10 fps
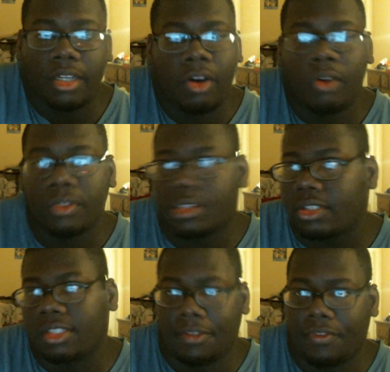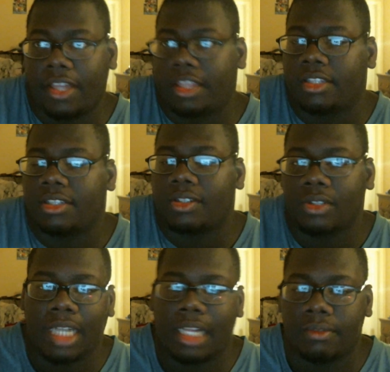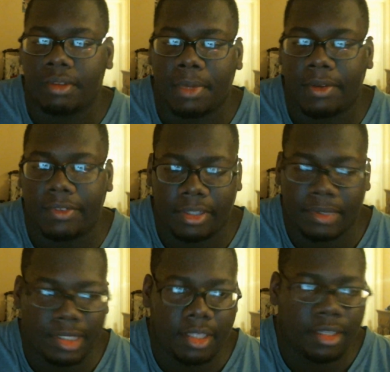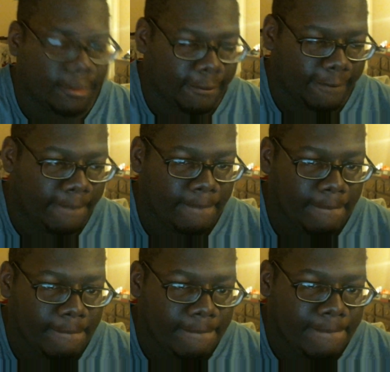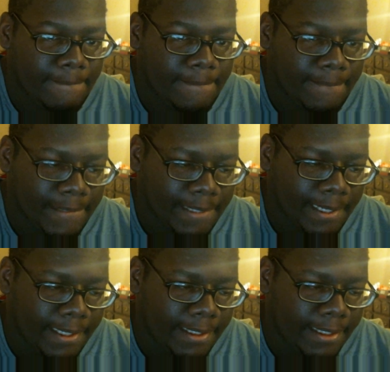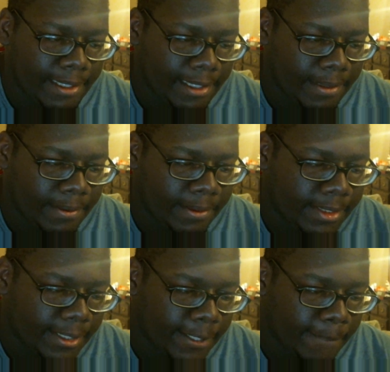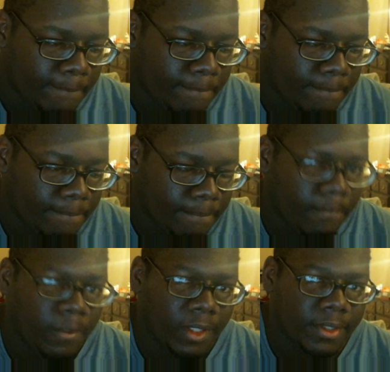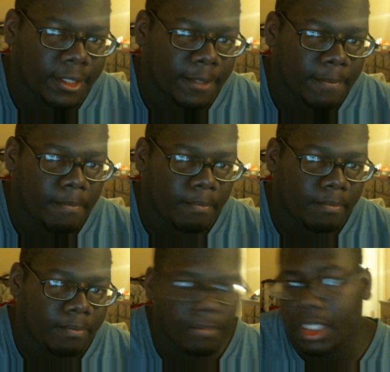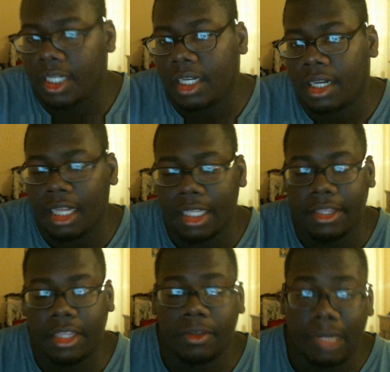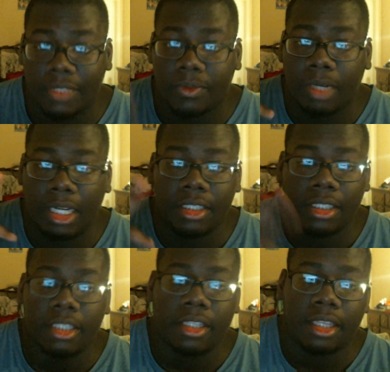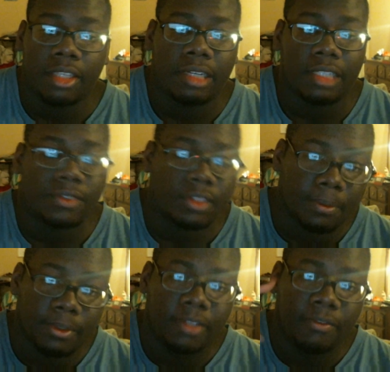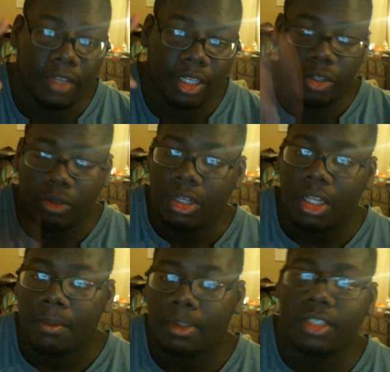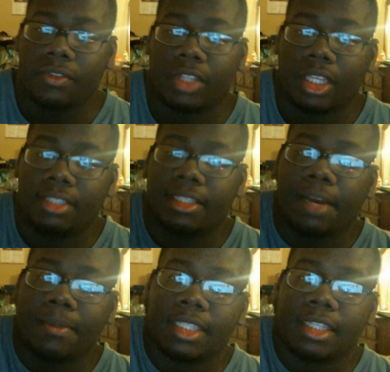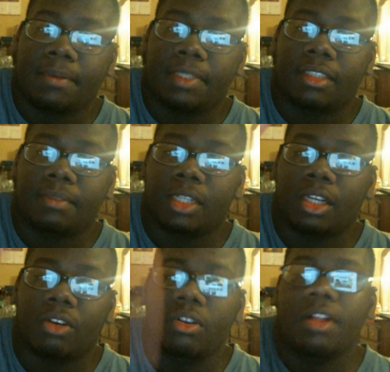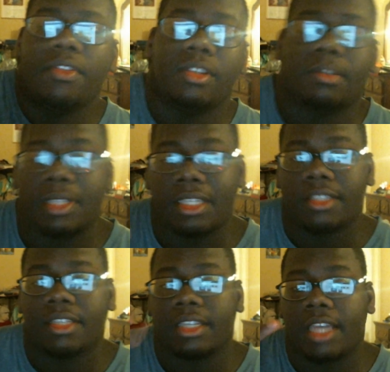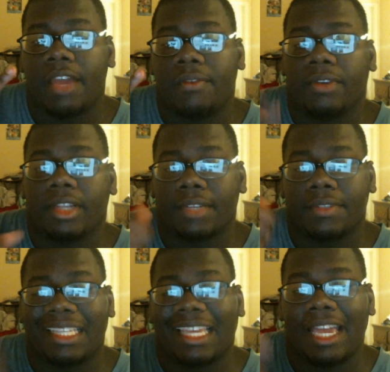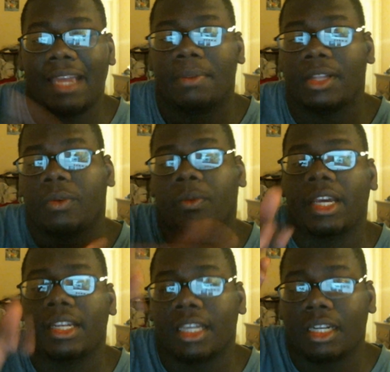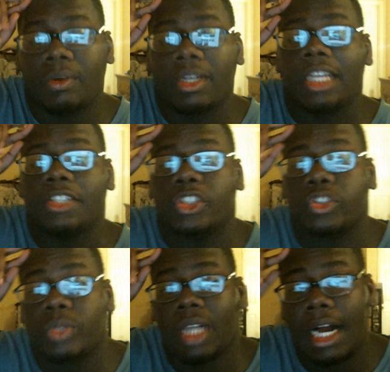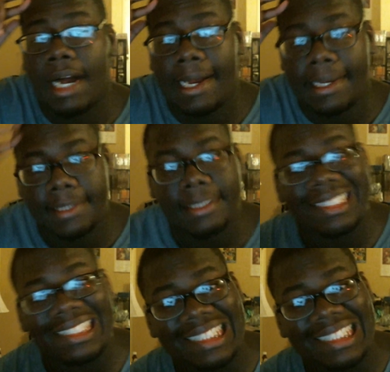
then, just the fact that it's an Orange Island ripoff, I think it was the third thing. But, we'll see. But, I'd like to thank you guys for watching. I'd like to thank you guys for supporting the video. Please leave your thoughts and comments in the comment section below. This has been the Insane Game Freak. Life's a game, play to win, and I will catch you guys